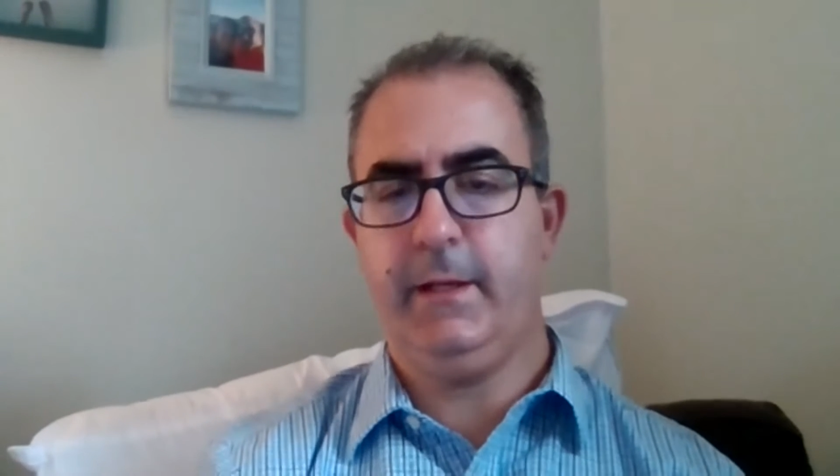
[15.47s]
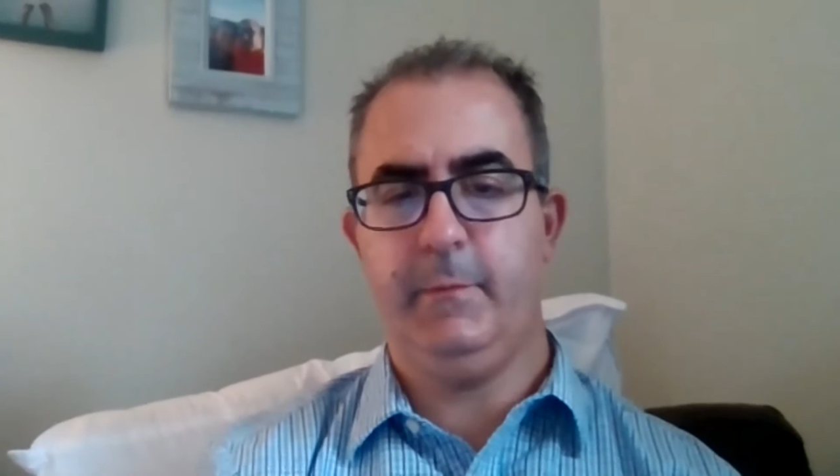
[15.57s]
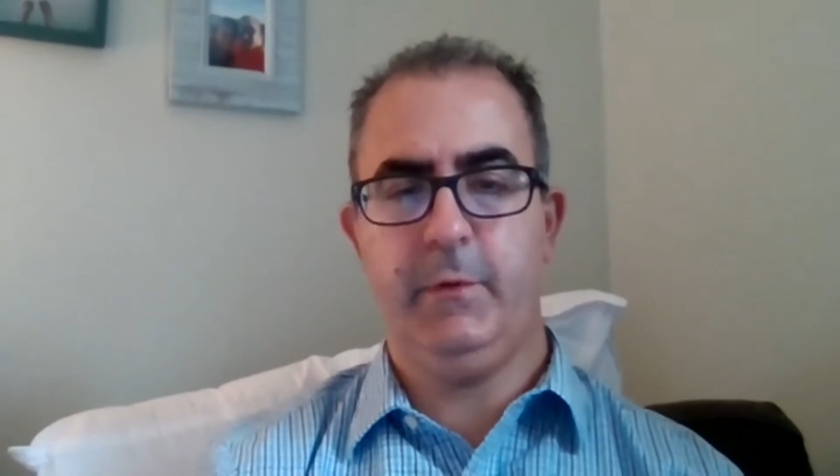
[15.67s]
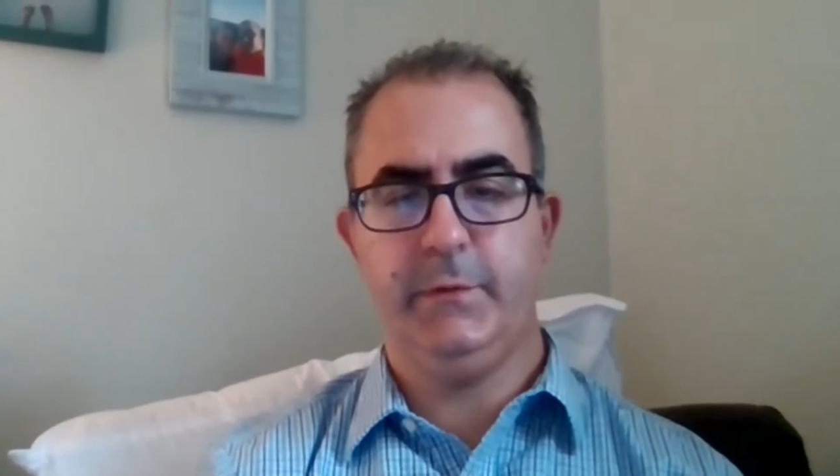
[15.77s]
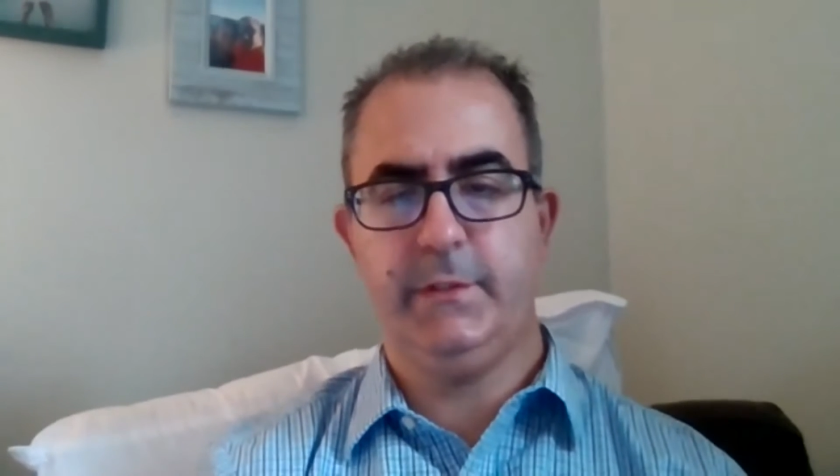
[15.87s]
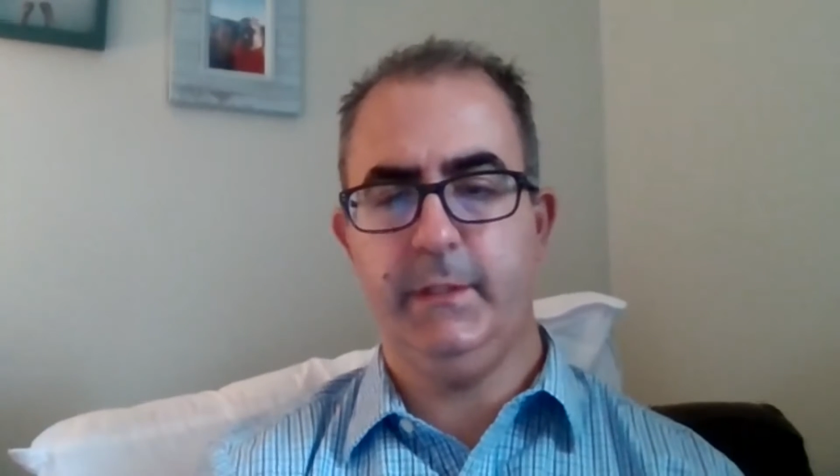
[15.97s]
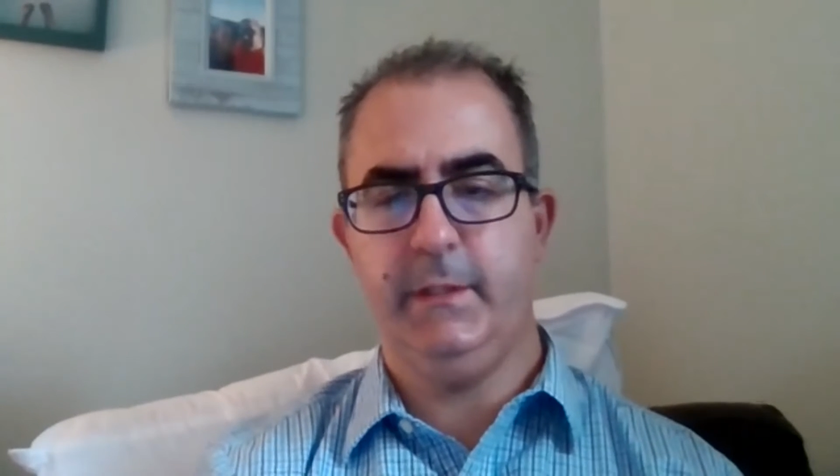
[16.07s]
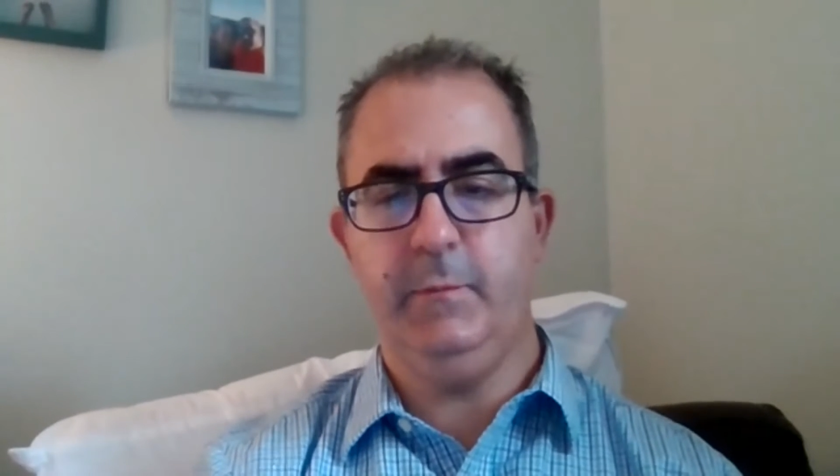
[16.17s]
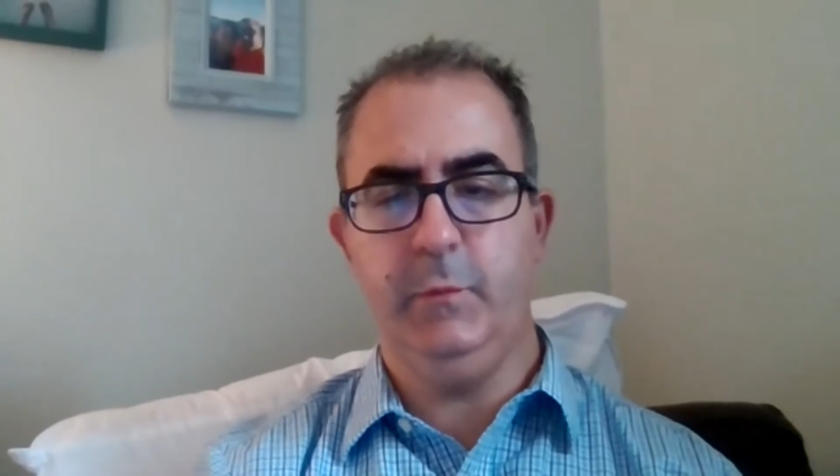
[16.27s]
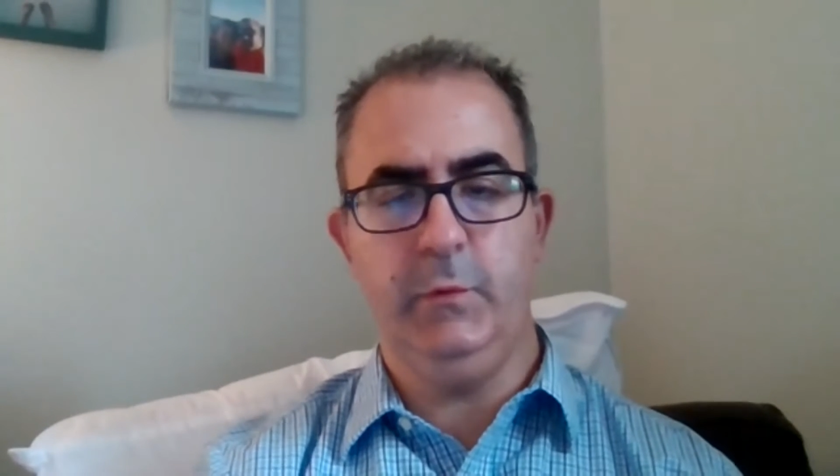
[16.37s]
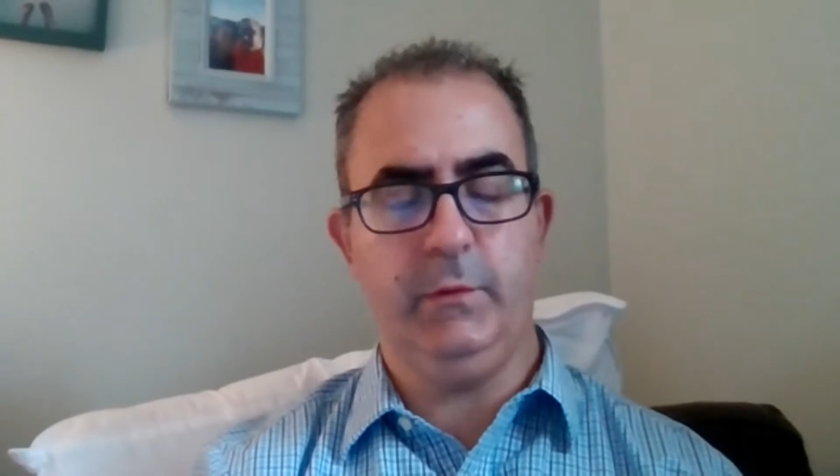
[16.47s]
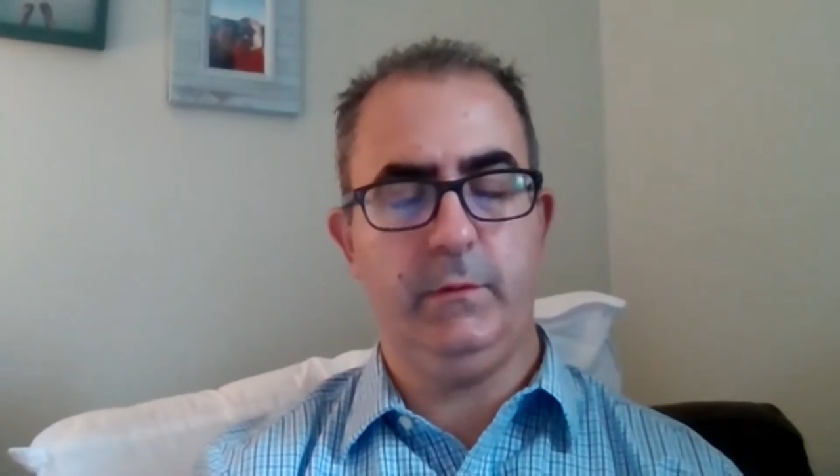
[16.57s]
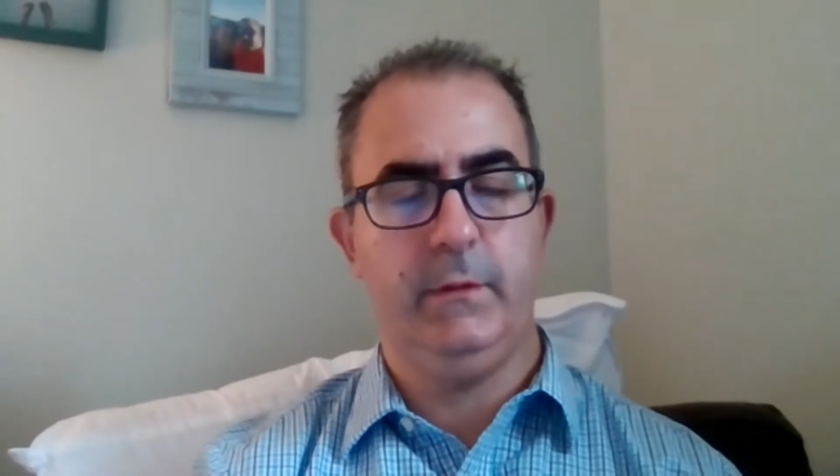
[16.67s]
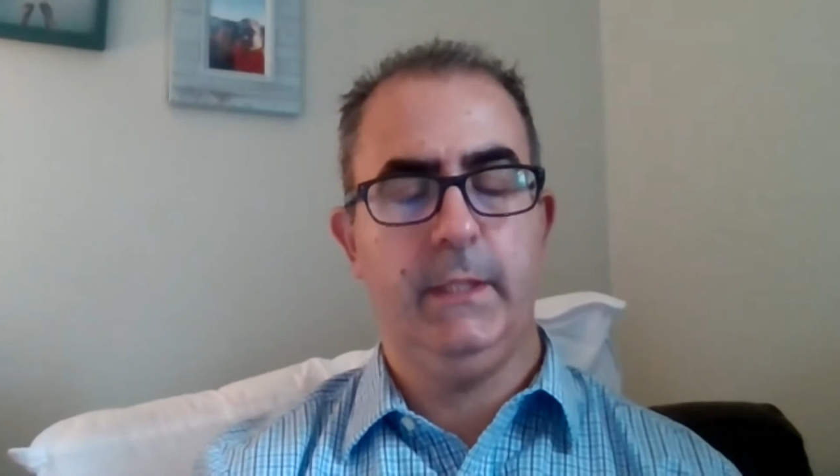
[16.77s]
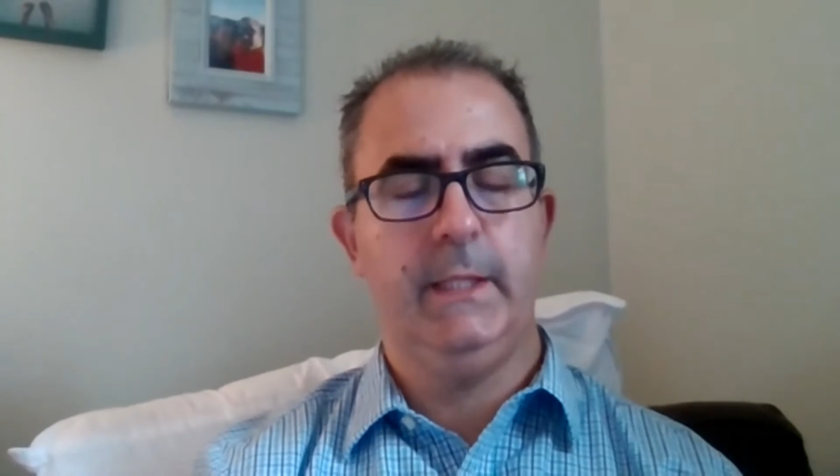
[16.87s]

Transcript: that I posted in Moodle.